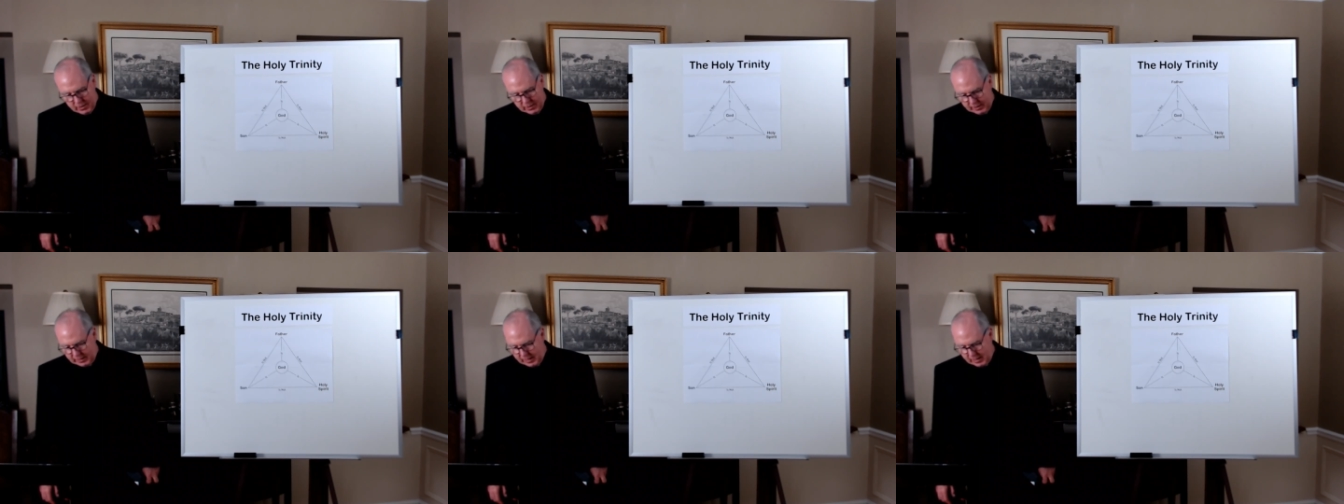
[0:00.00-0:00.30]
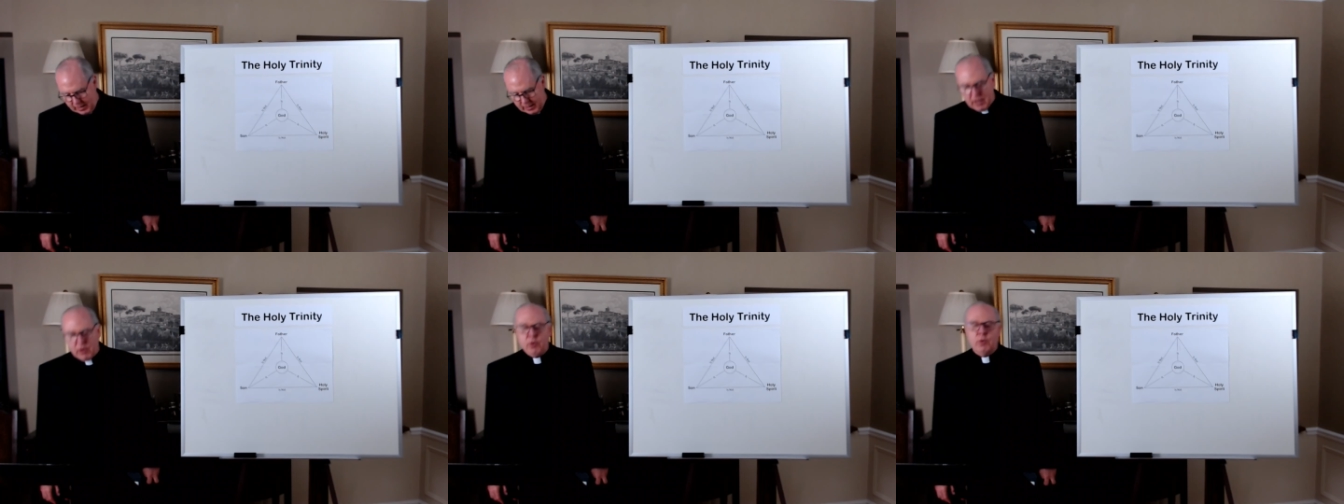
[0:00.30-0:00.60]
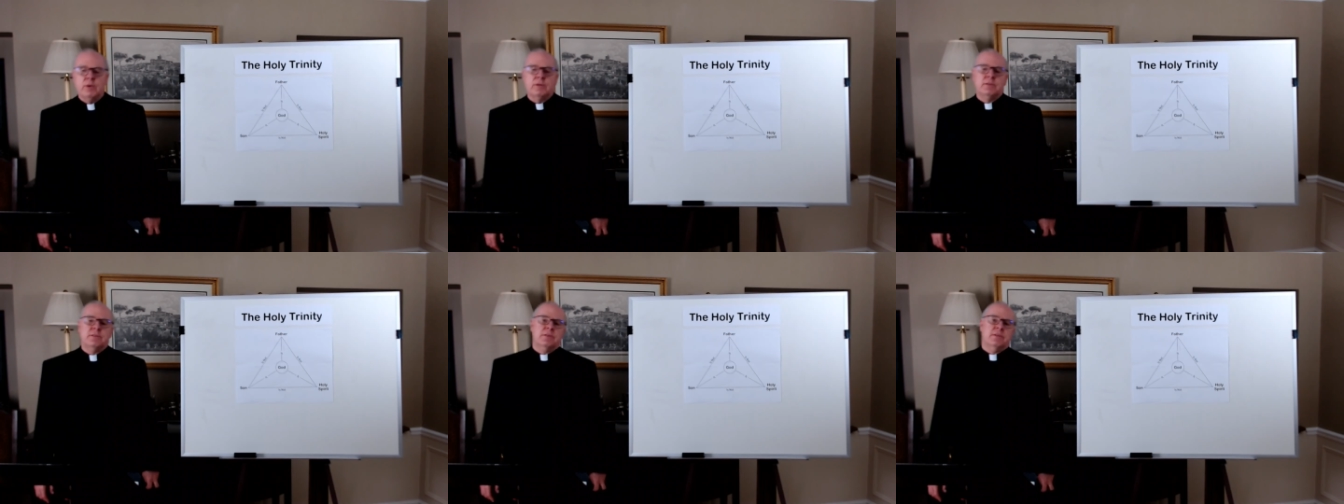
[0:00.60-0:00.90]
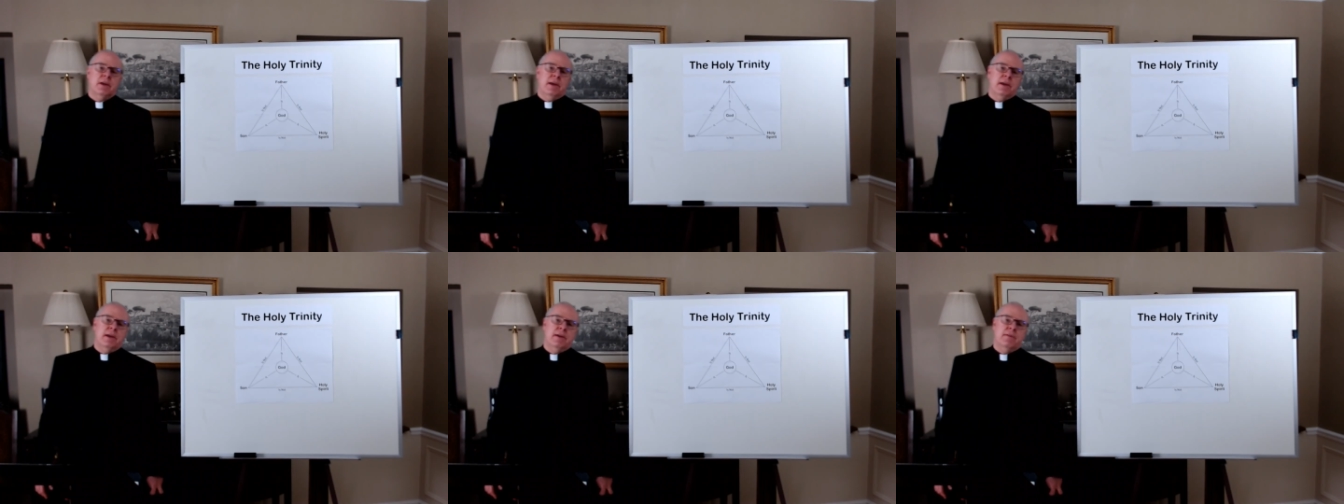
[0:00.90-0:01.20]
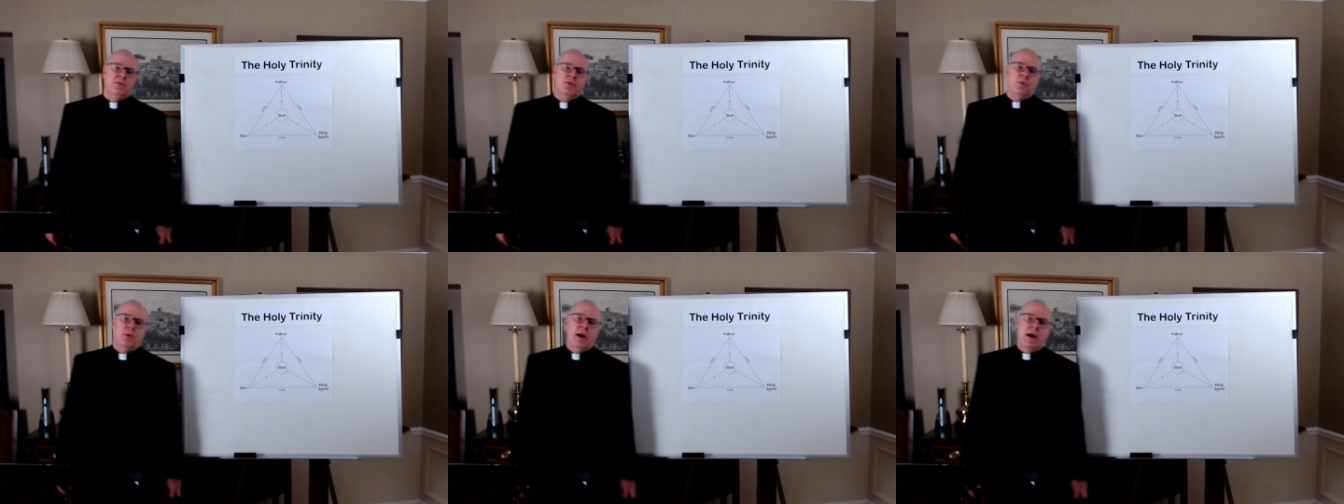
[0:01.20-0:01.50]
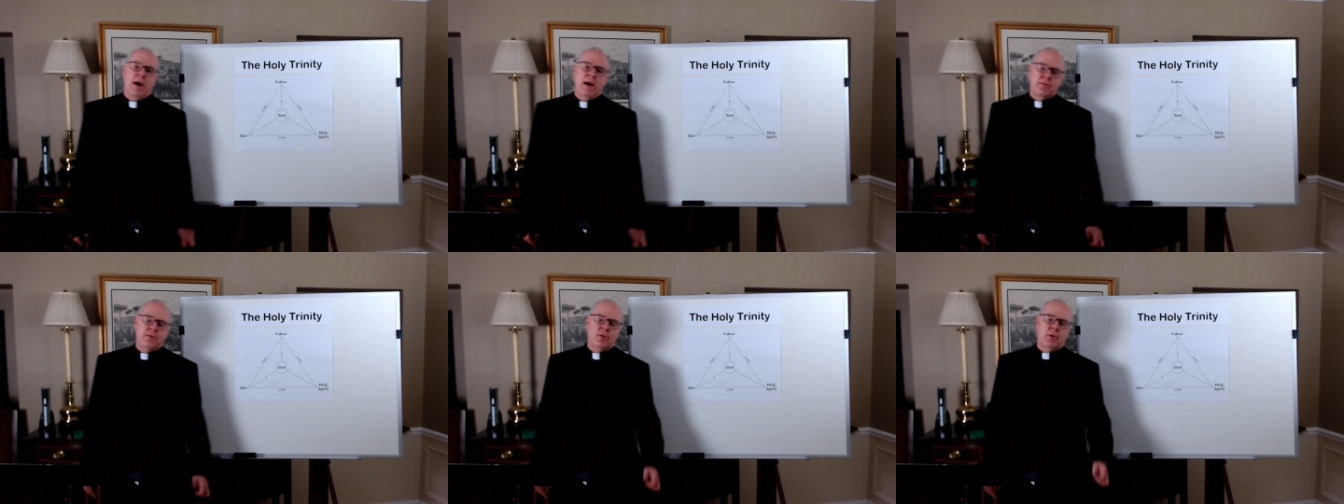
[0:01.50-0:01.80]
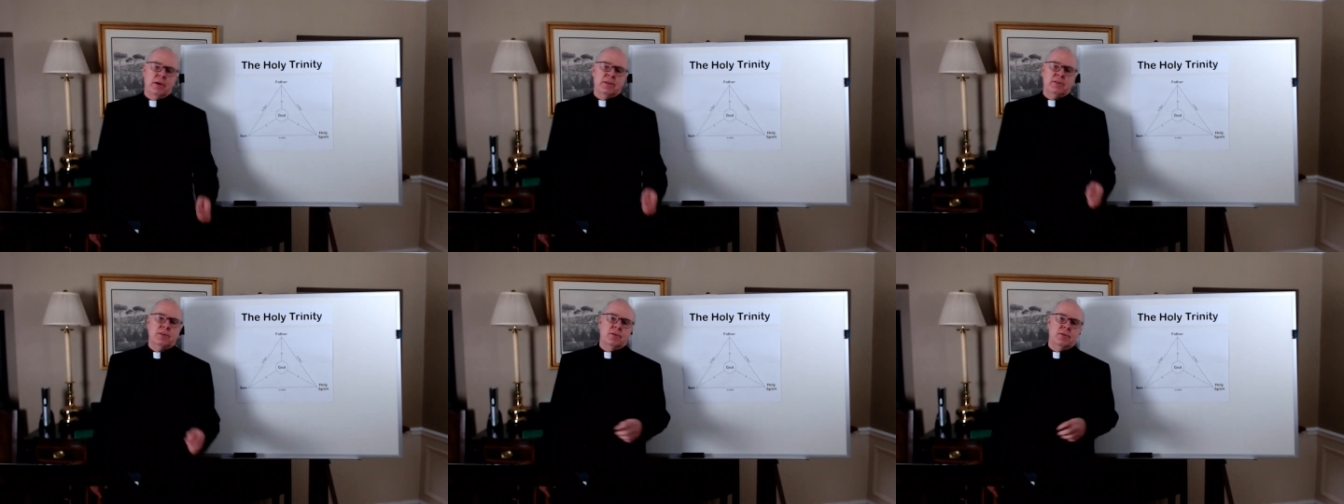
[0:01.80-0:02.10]
Again, I always say if you have
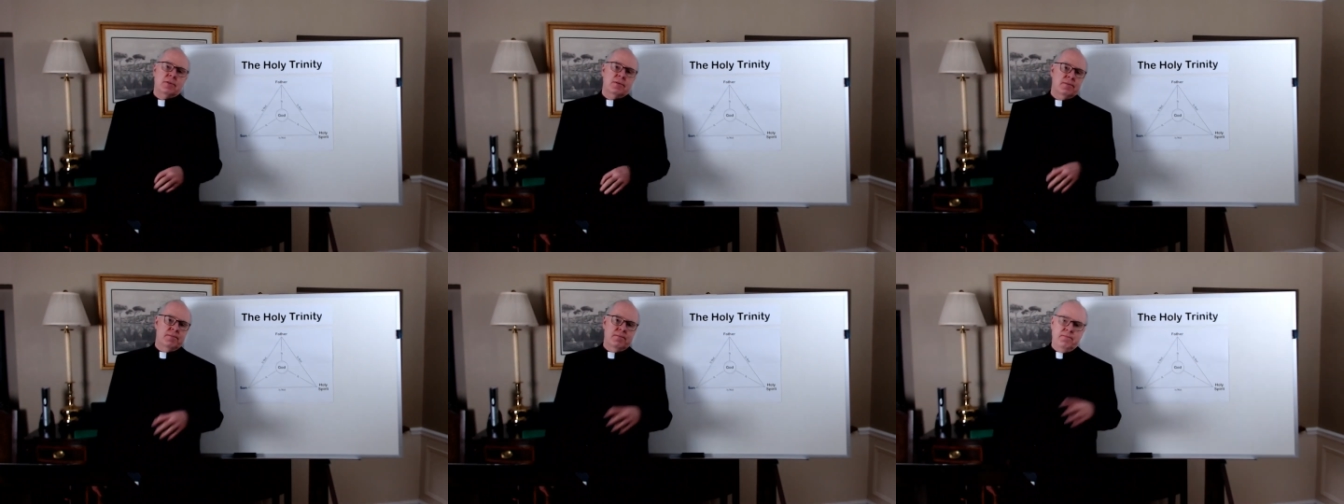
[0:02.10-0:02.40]
questions,